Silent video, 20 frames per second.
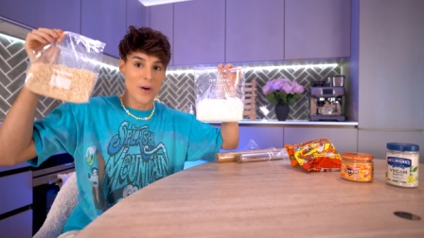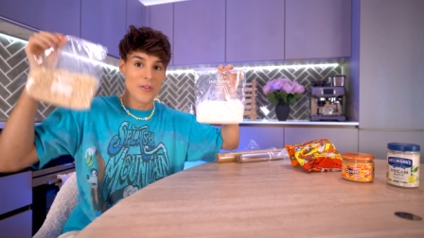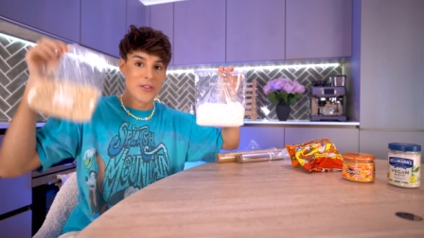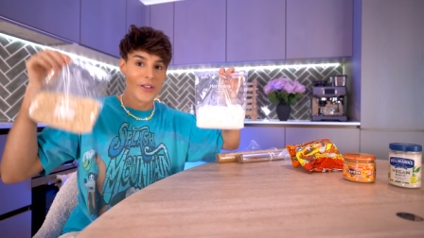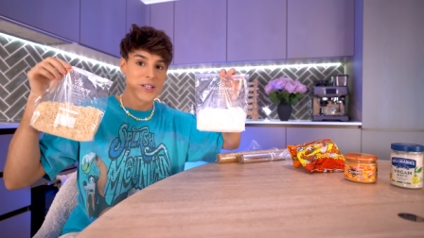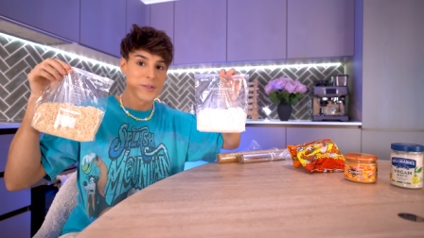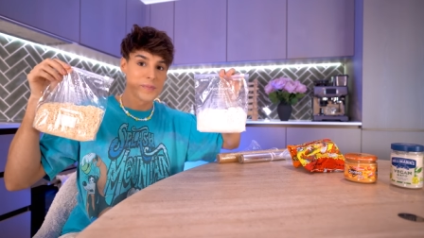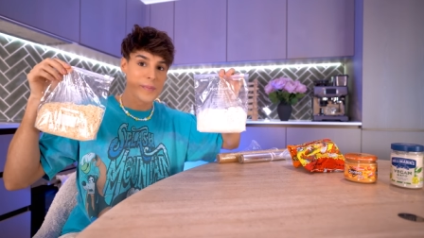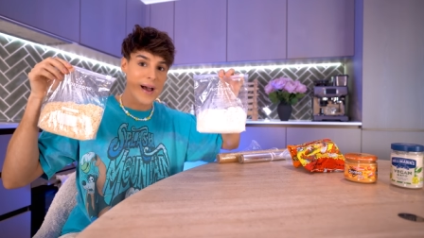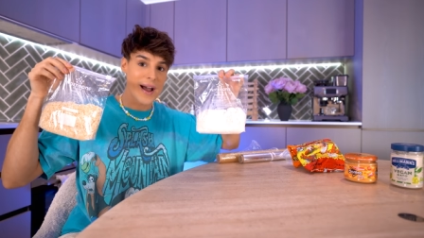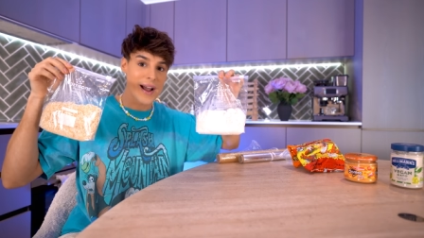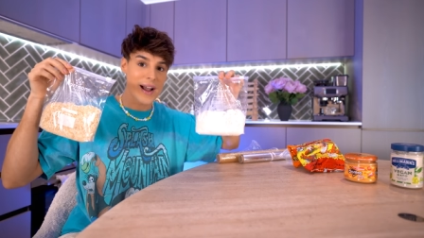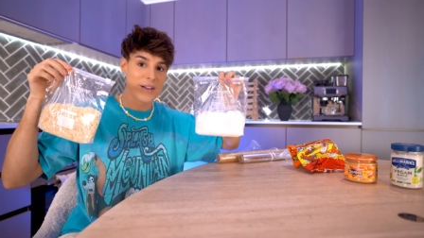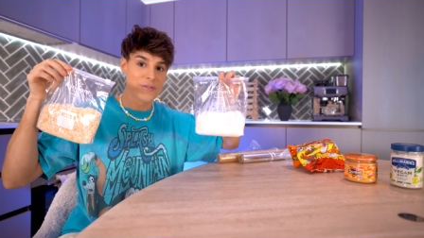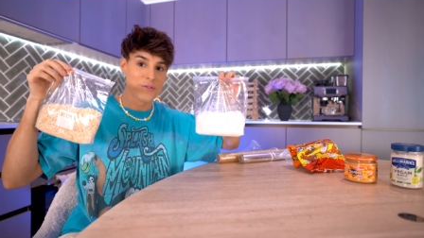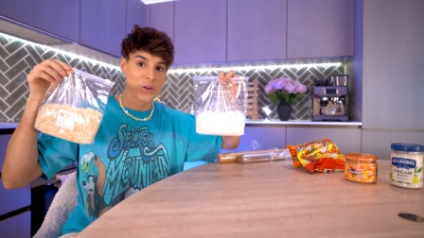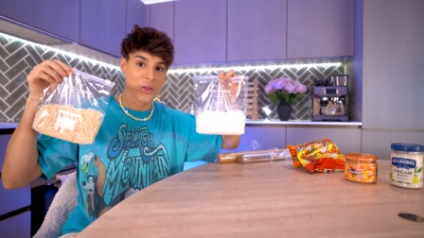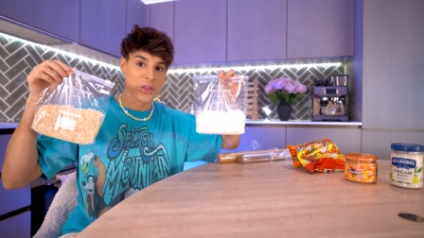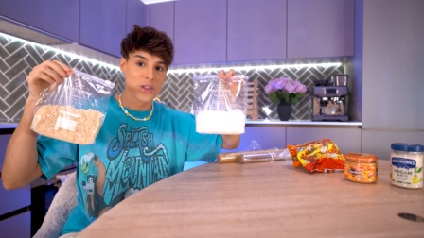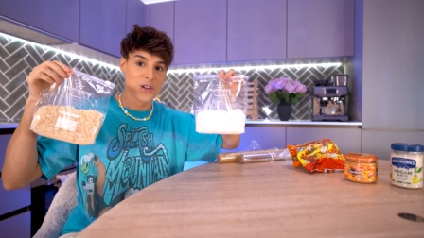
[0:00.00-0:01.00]
on this bag,
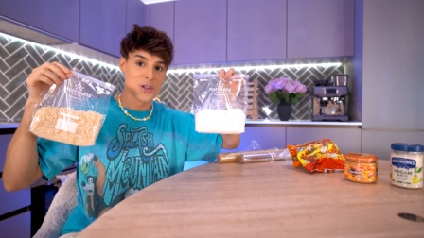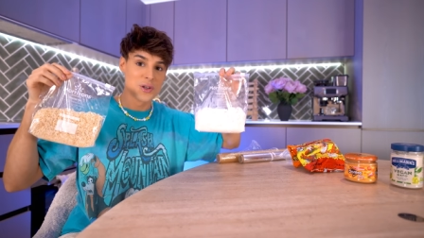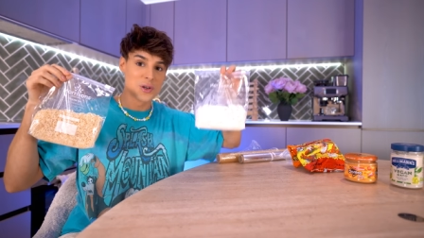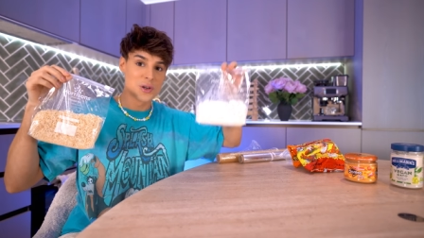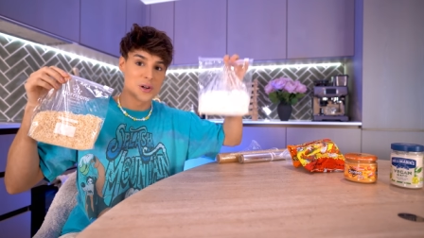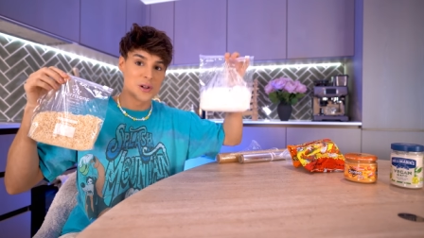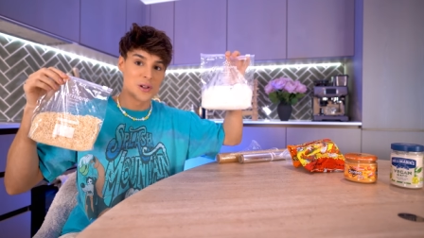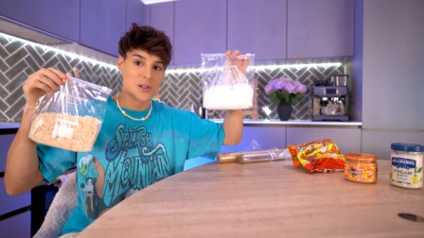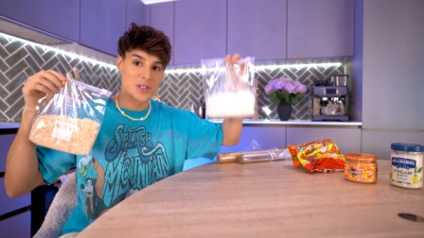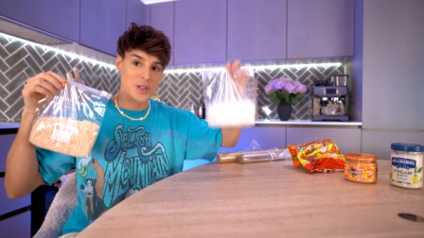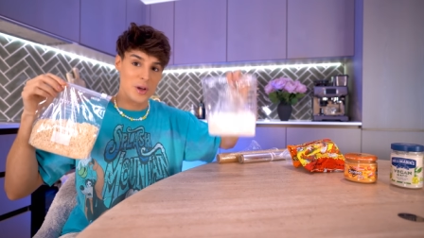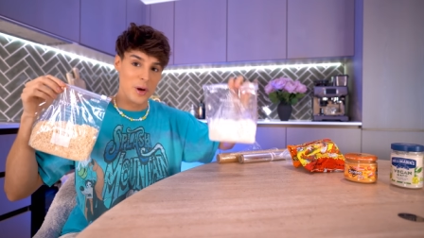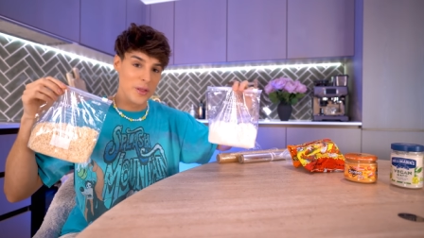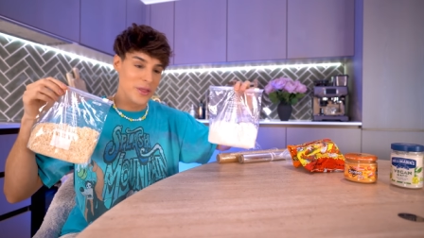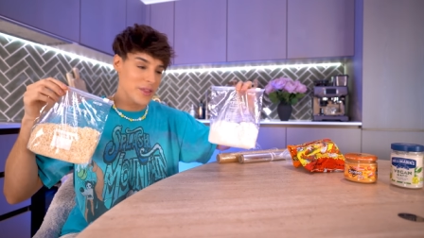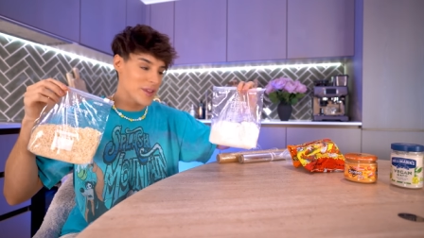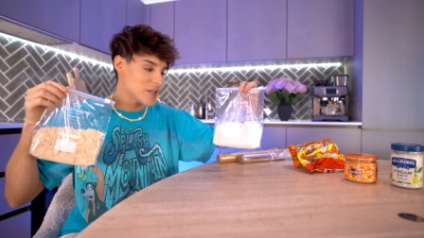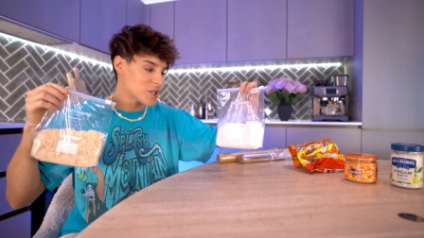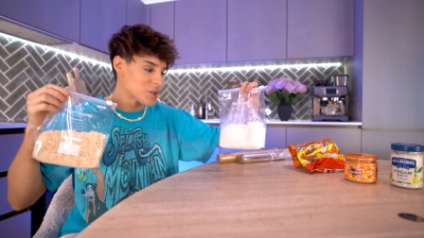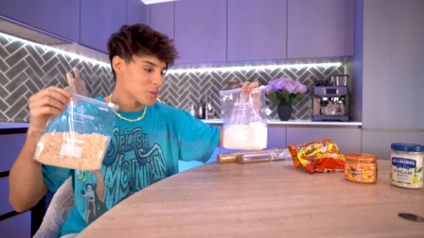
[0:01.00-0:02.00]
I've got the noodles.
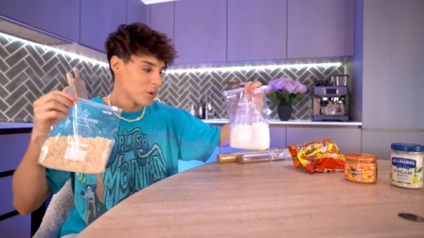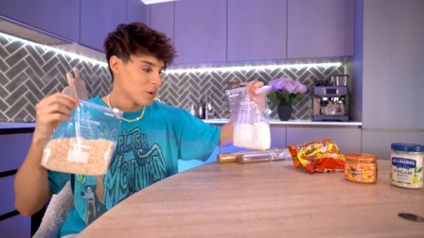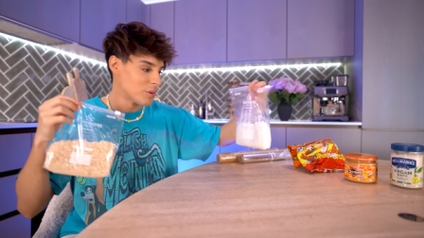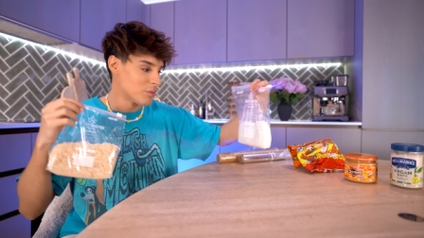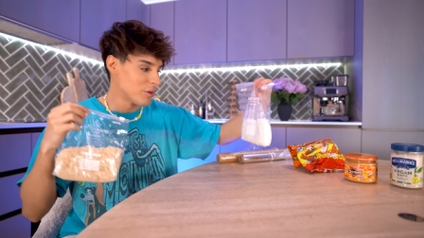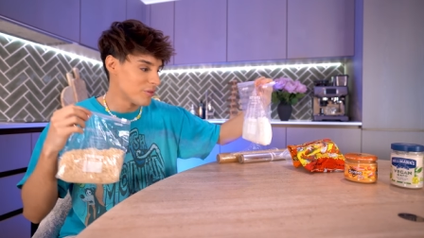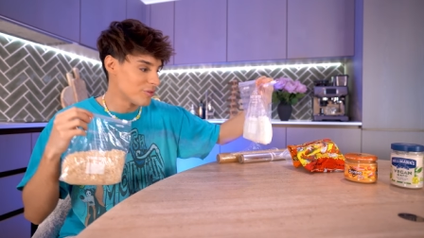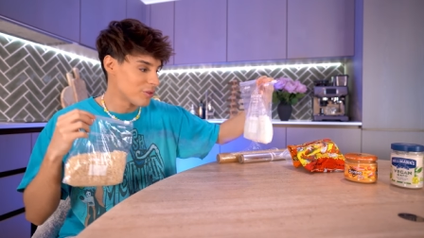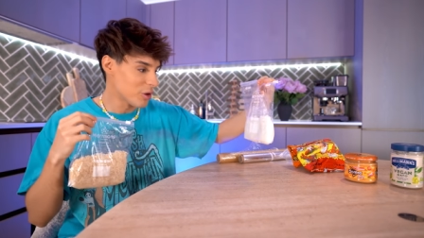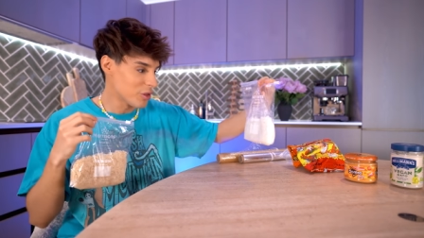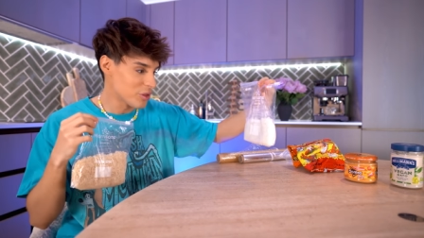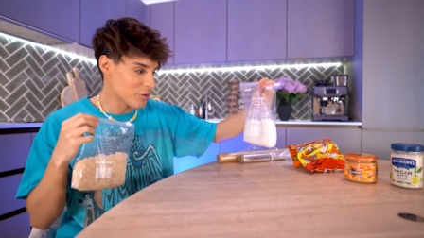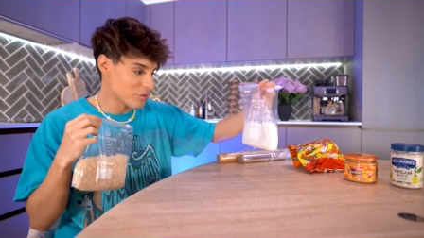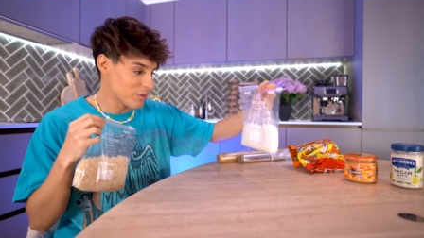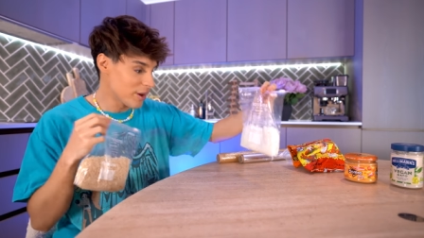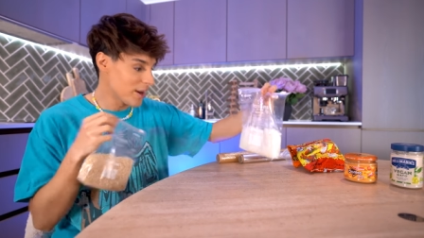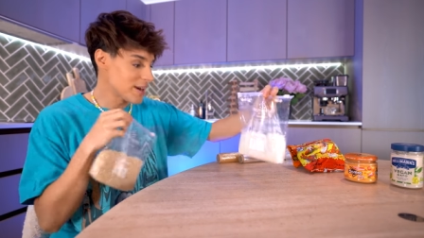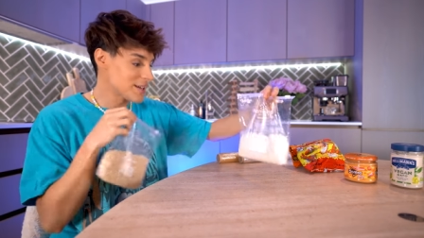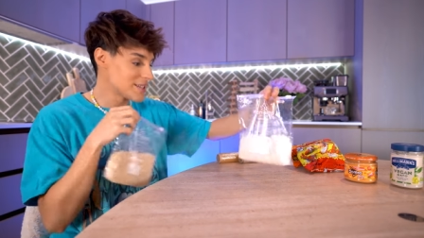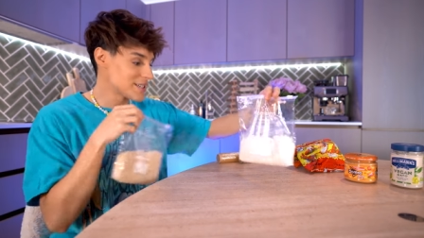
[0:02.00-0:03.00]
On this one, we've got the
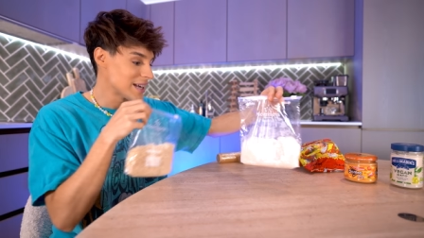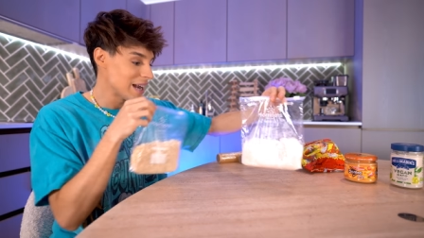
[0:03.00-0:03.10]
rice.